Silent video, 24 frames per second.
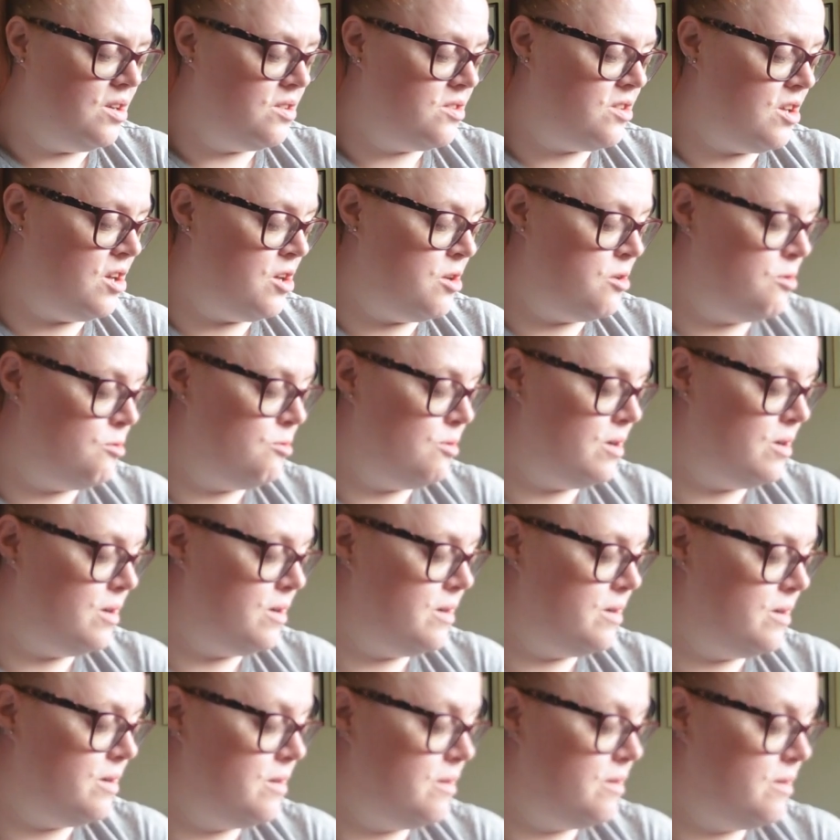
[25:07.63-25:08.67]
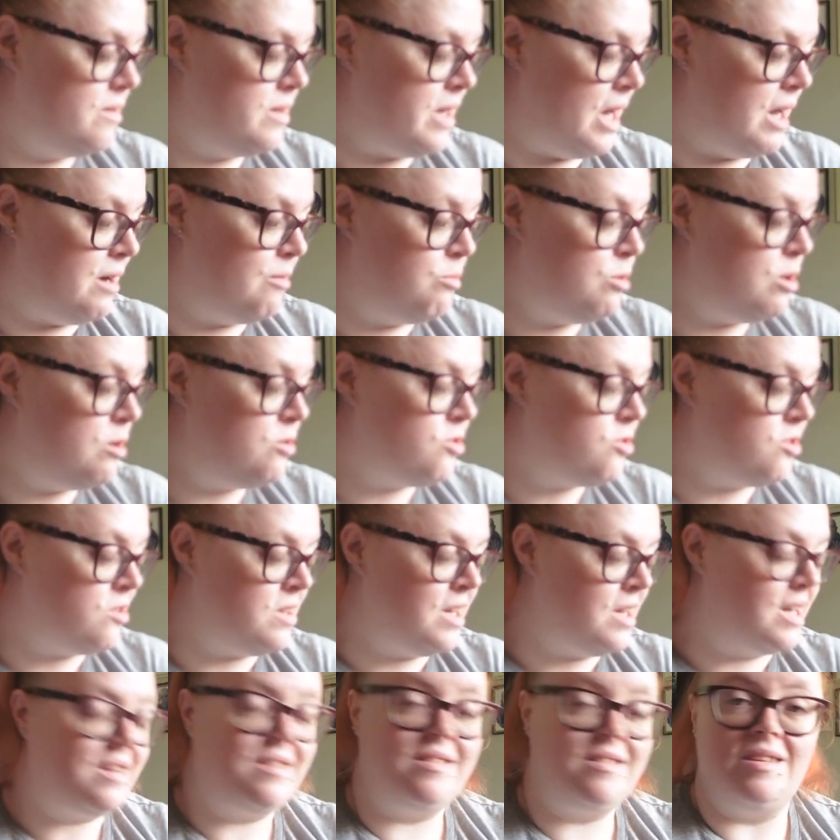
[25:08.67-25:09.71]
So yeah, what I'll do
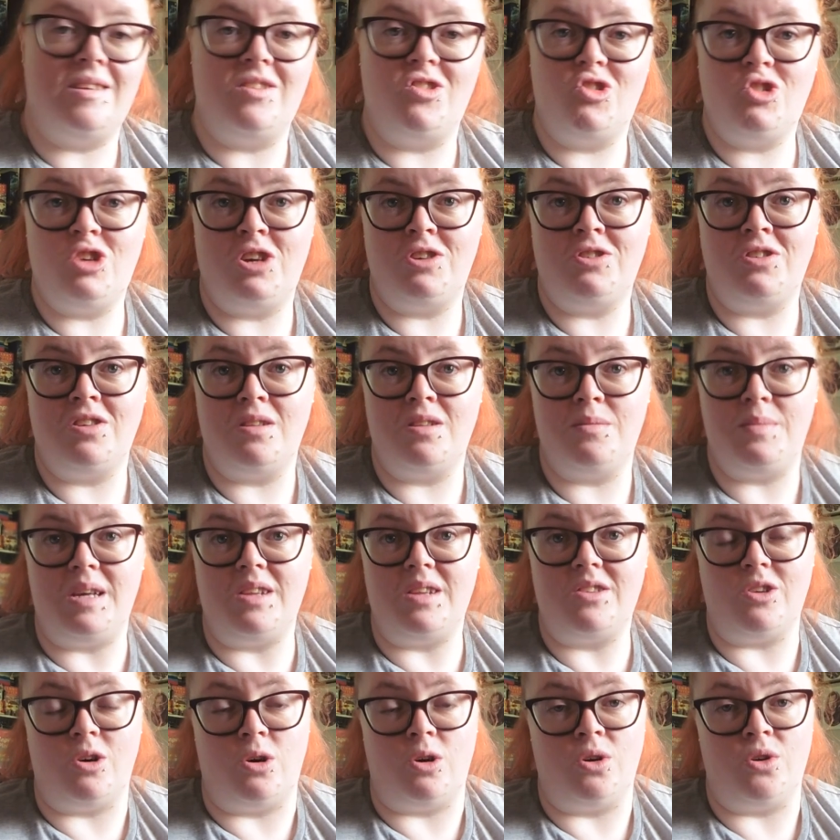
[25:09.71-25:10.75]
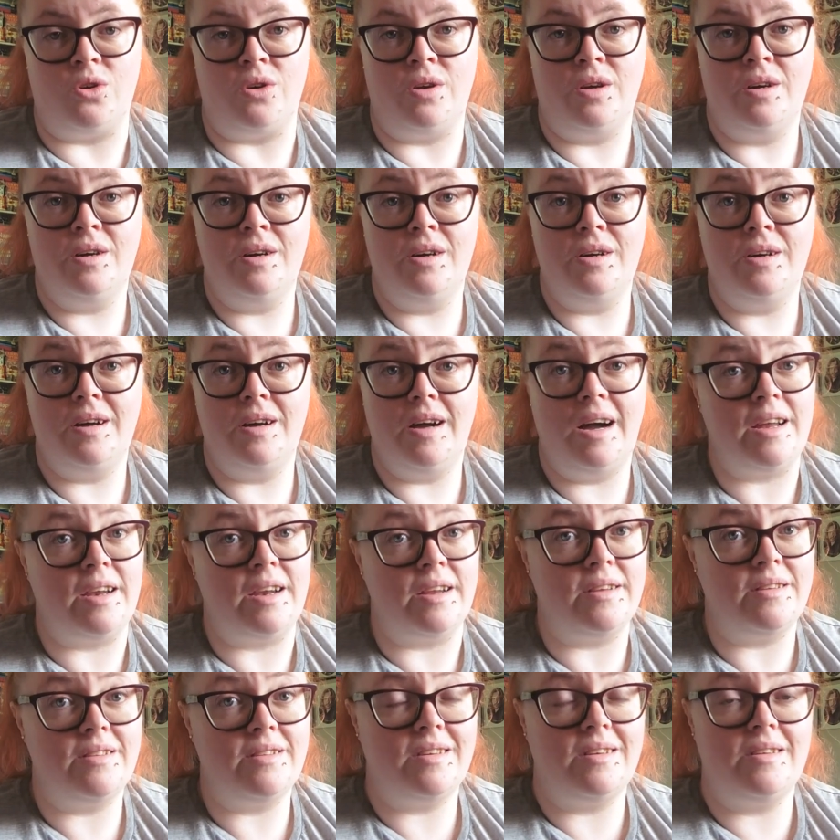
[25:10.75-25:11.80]
next is show you the bits on
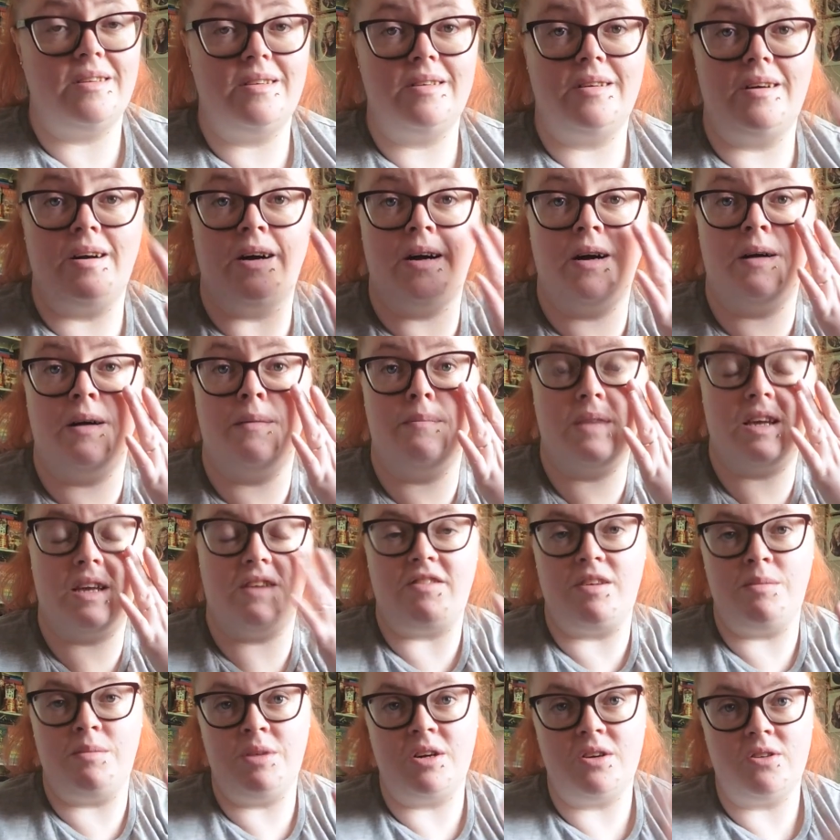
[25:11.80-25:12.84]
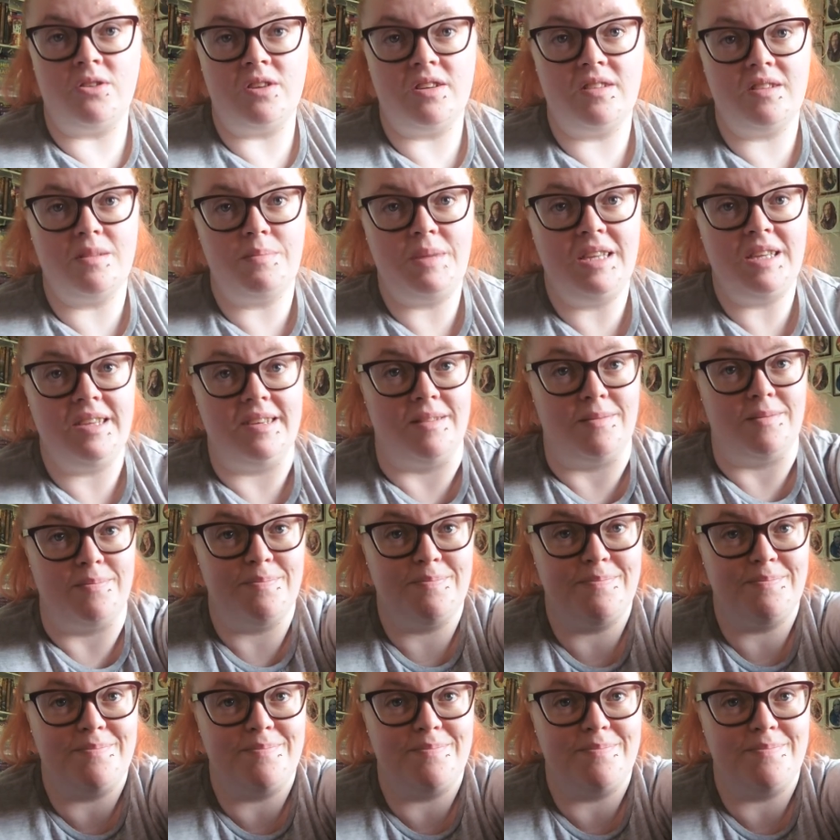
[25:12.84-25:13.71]
and give you my honest opinion.